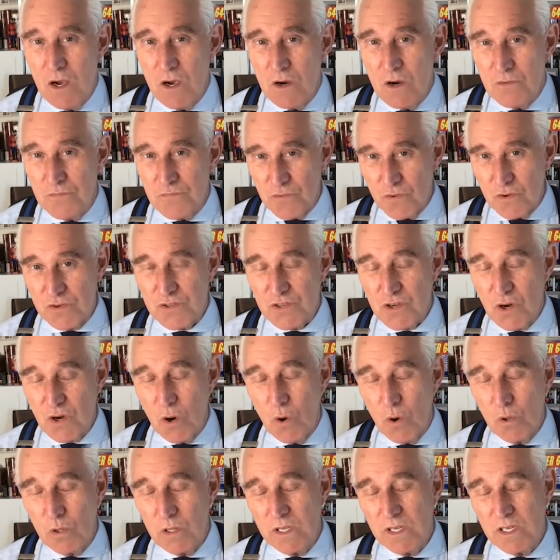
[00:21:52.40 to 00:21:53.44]
first
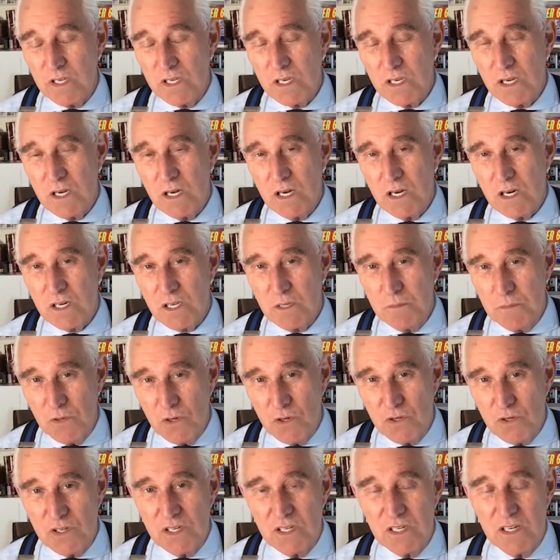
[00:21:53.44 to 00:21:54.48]
Holy
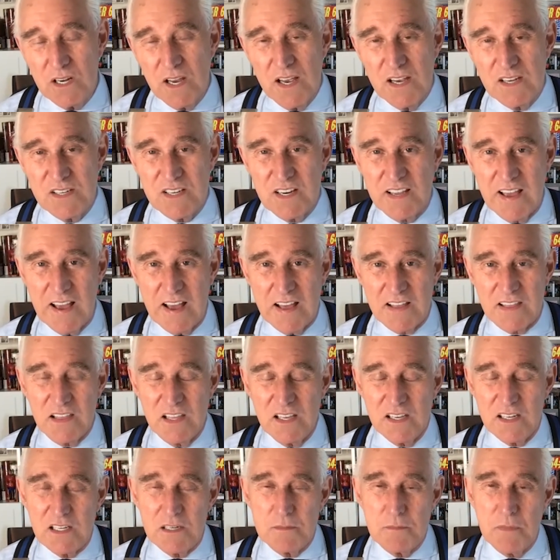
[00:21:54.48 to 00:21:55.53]
Communion as a
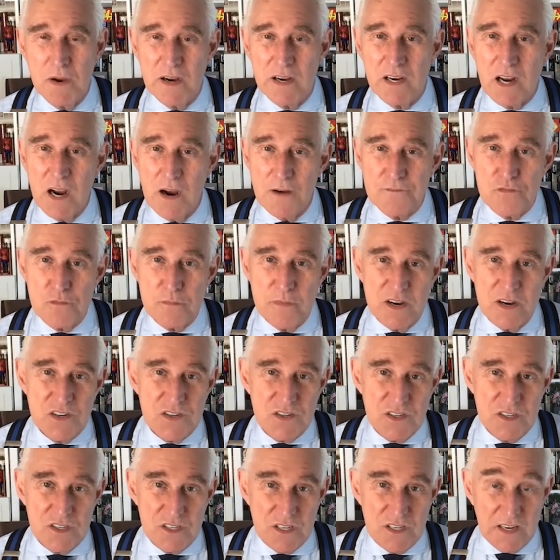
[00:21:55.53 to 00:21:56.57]
Catholic, my
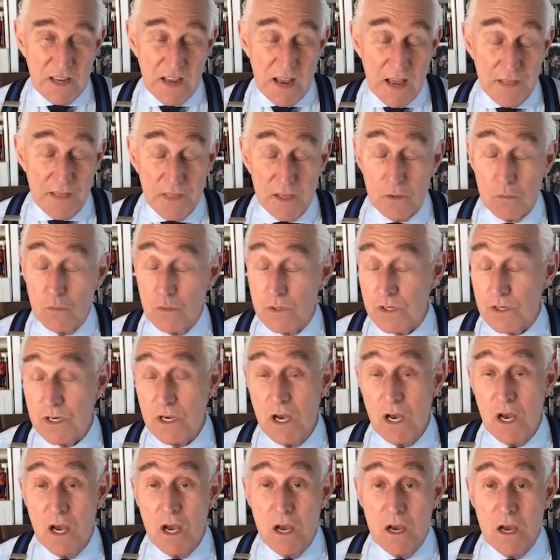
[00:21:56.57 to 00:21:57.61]
confirmation as a Catholic, was
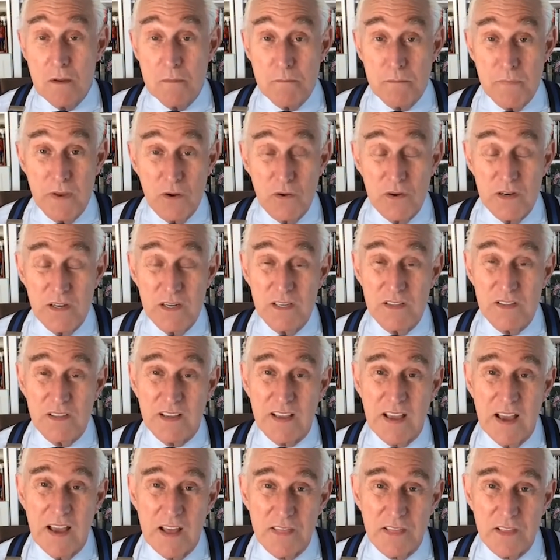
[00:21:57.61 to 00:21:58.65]
married in the
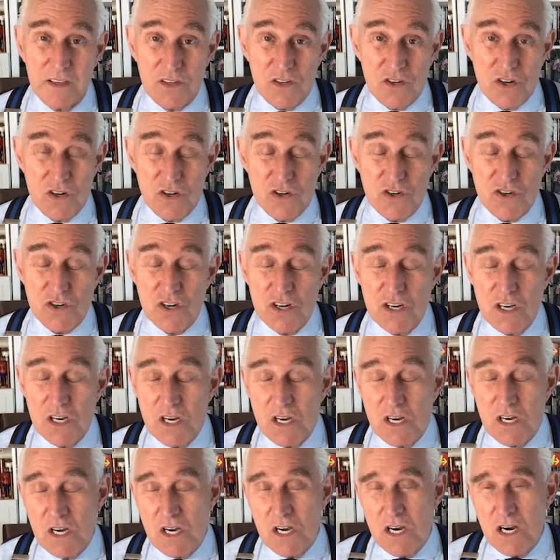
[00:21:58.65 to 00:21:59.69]
Catholic Church.
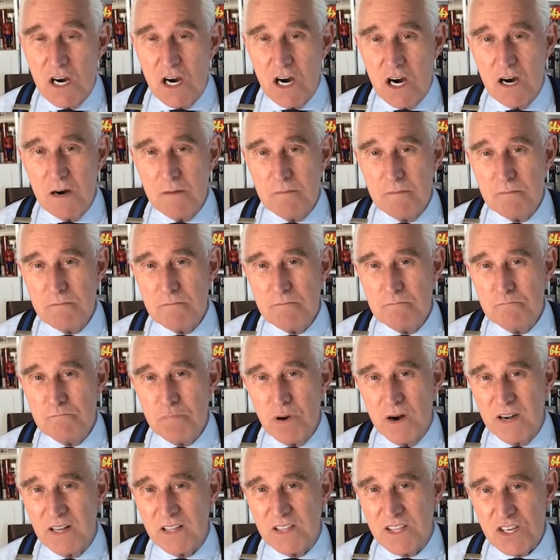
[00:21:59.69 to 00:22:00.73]

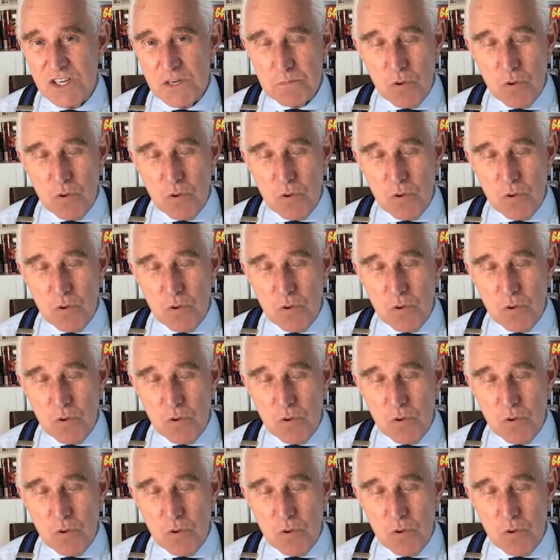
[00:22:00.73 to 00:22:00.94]
But at this